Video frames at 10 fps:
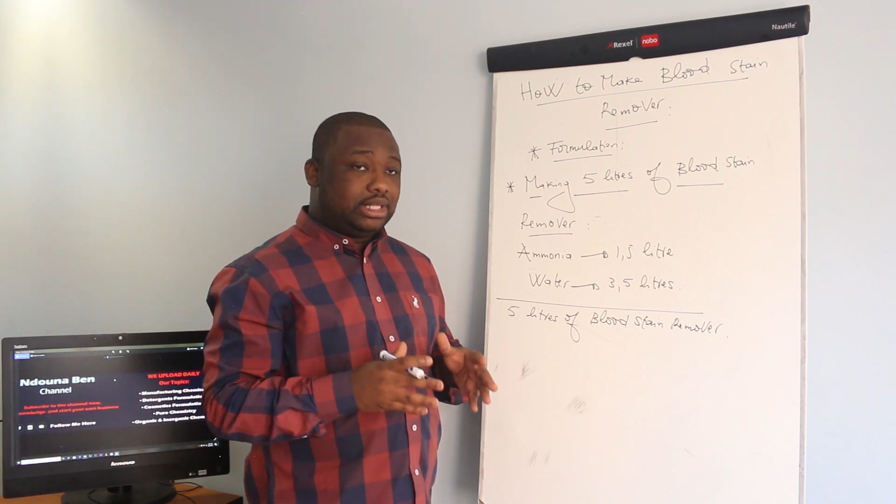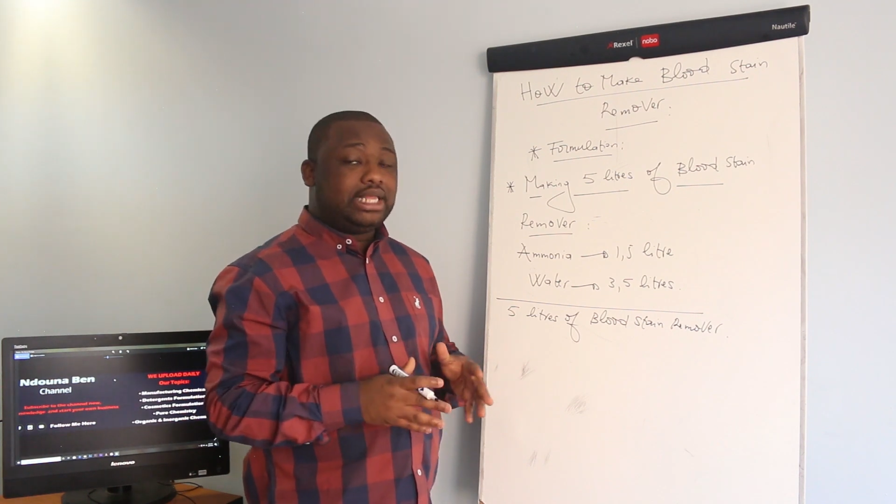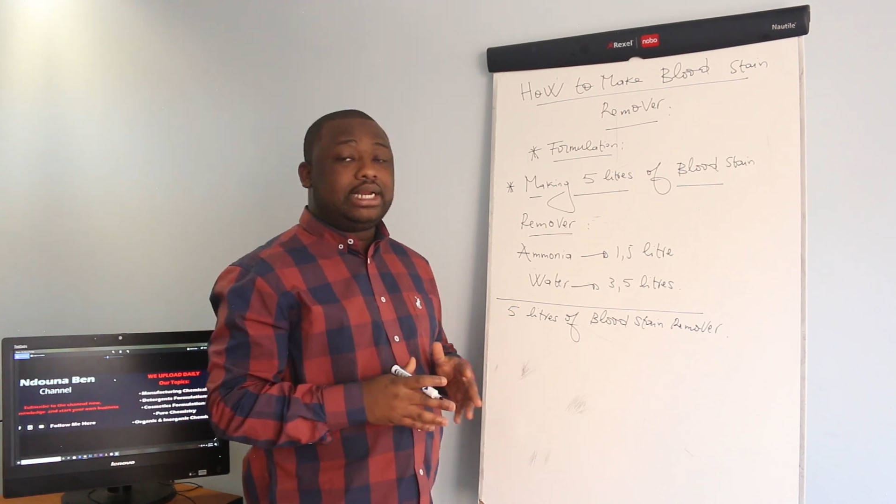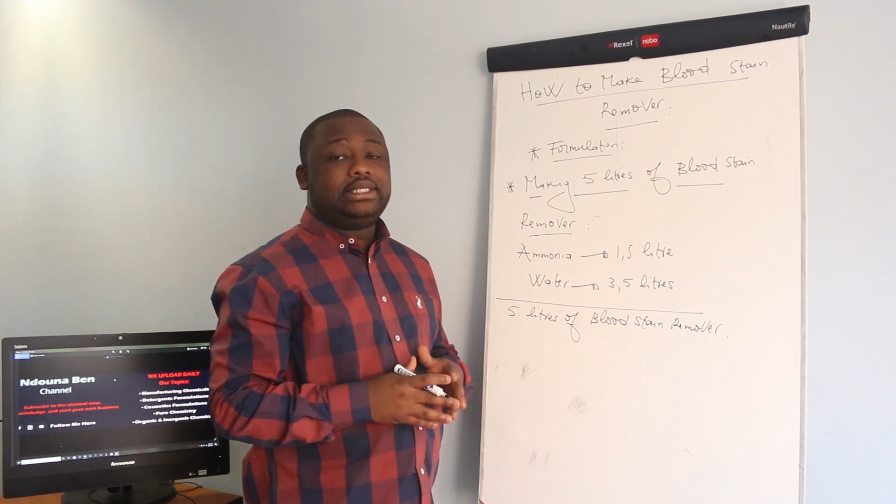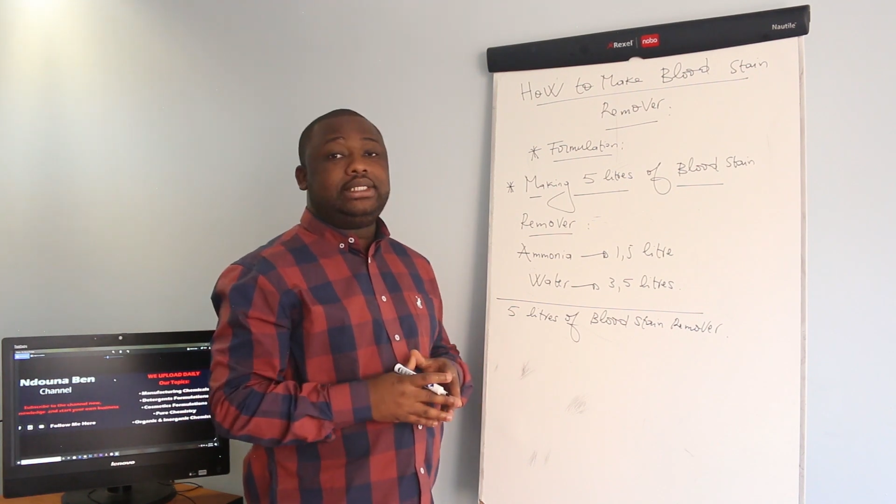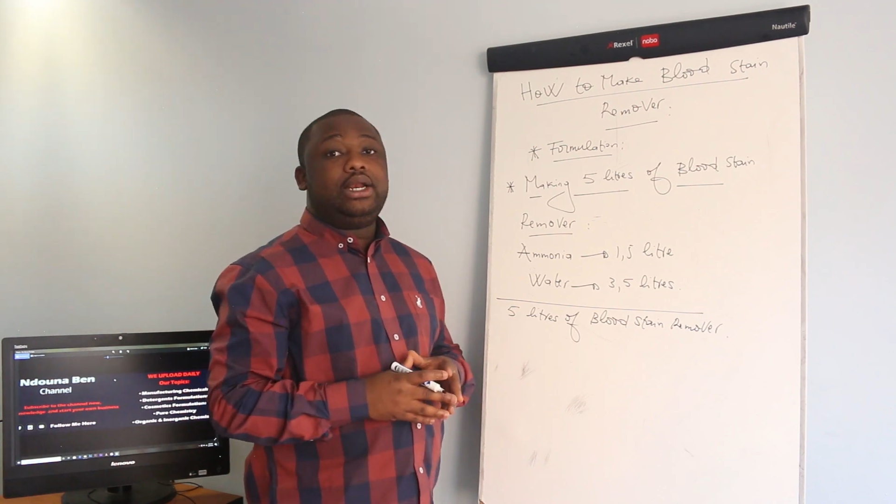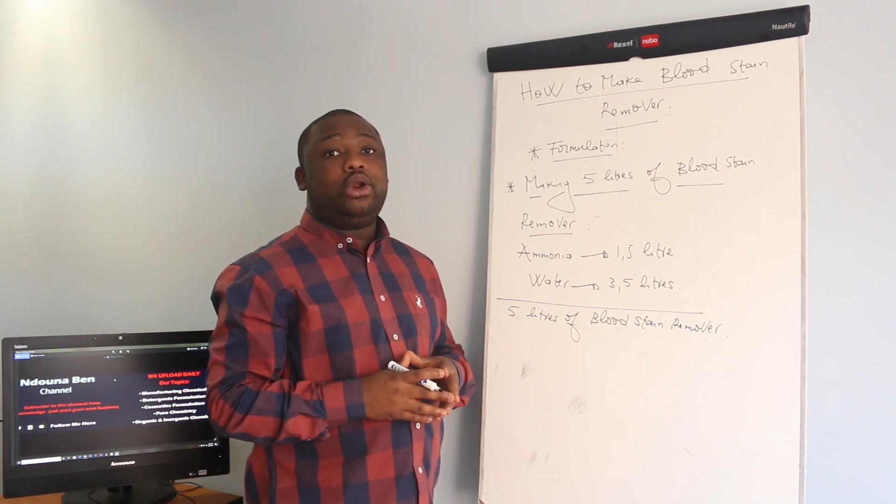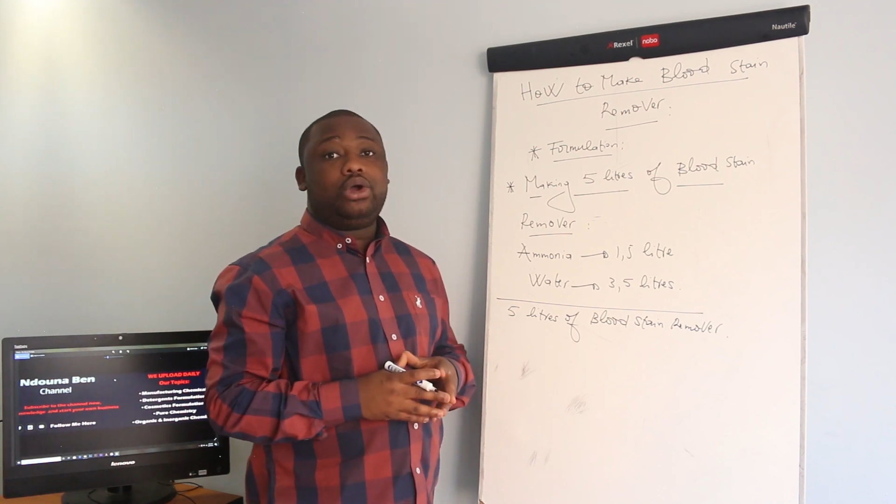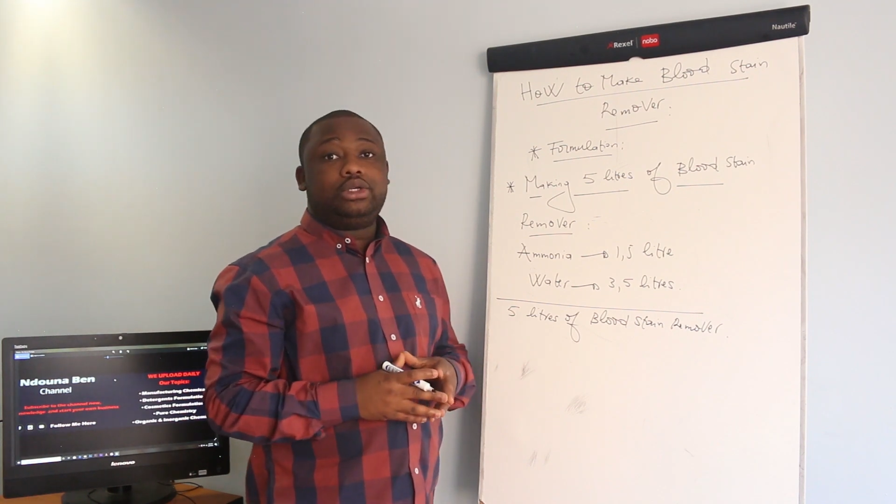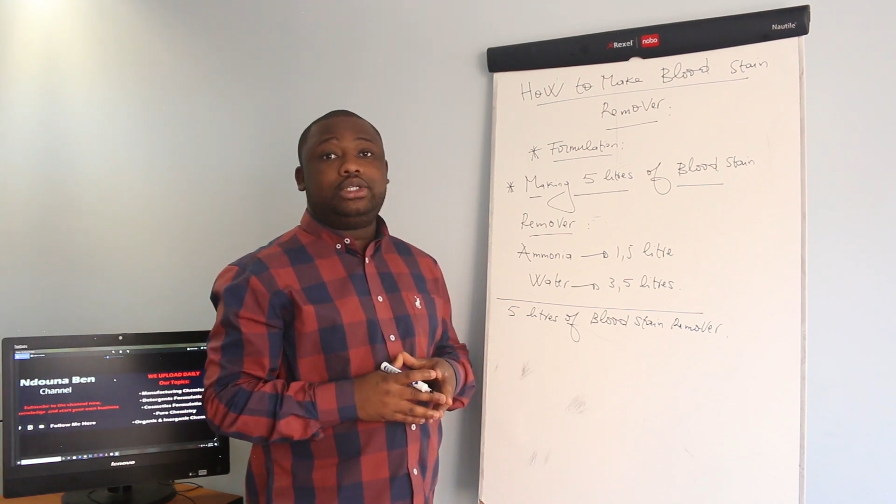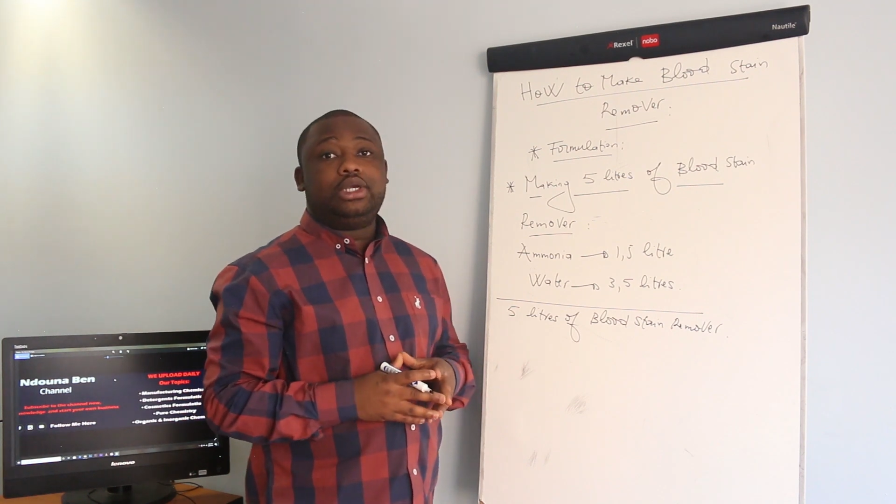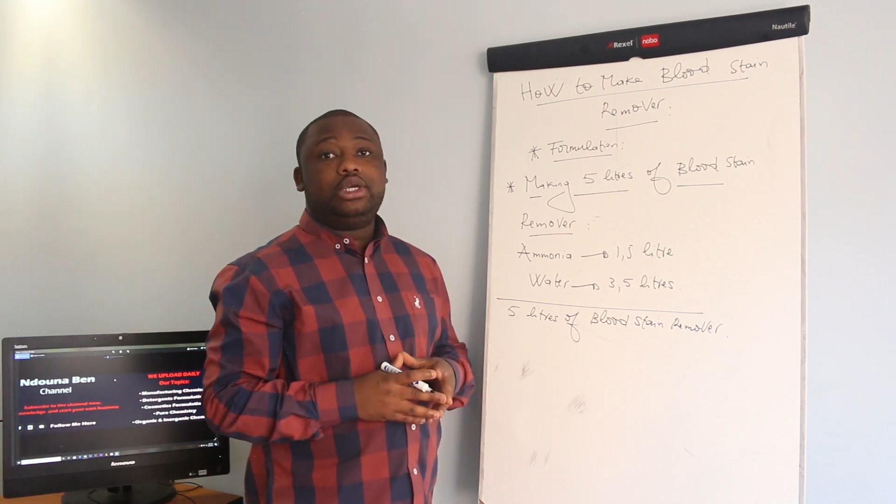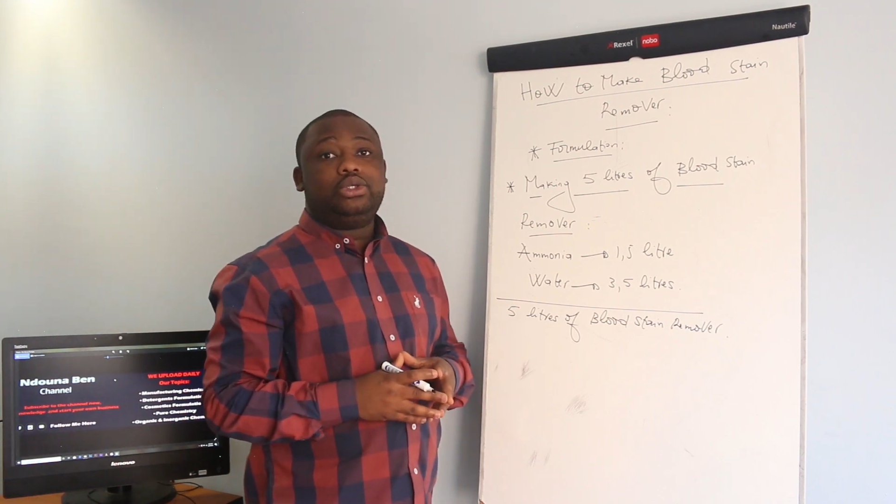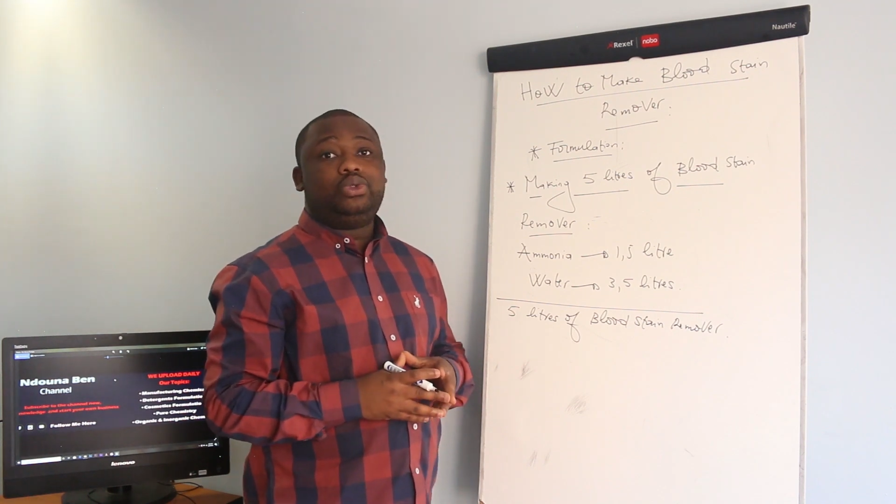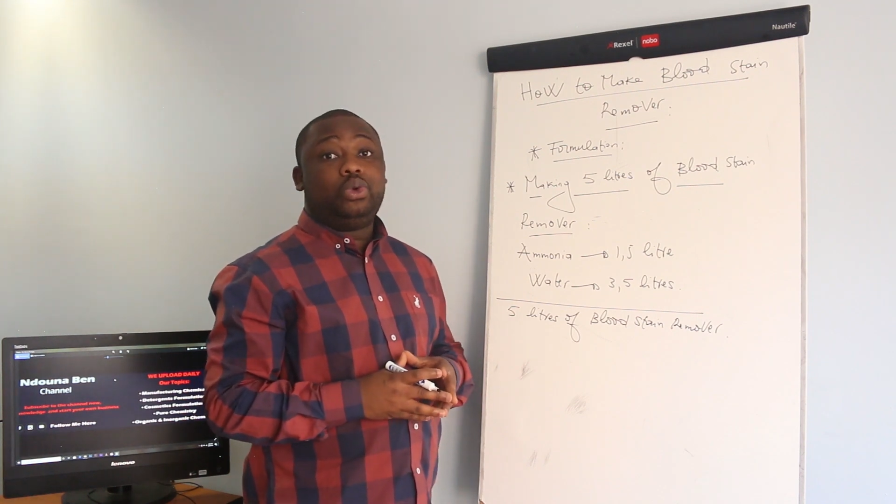there is a lot
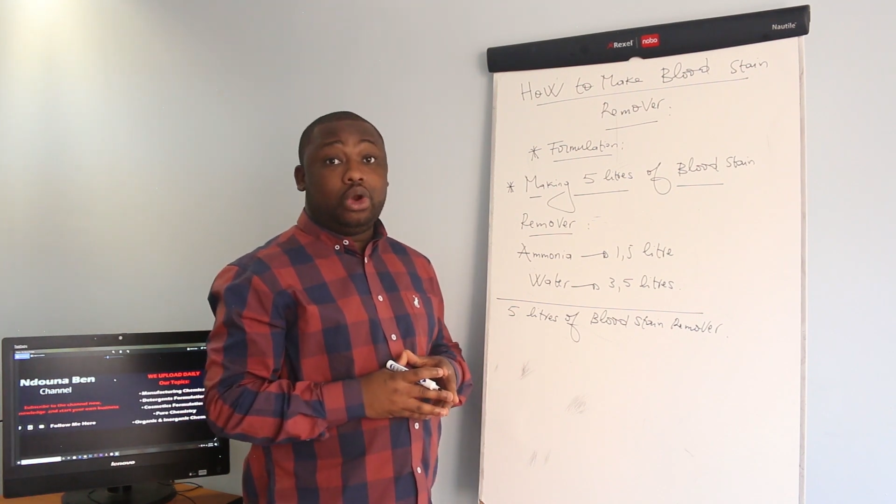to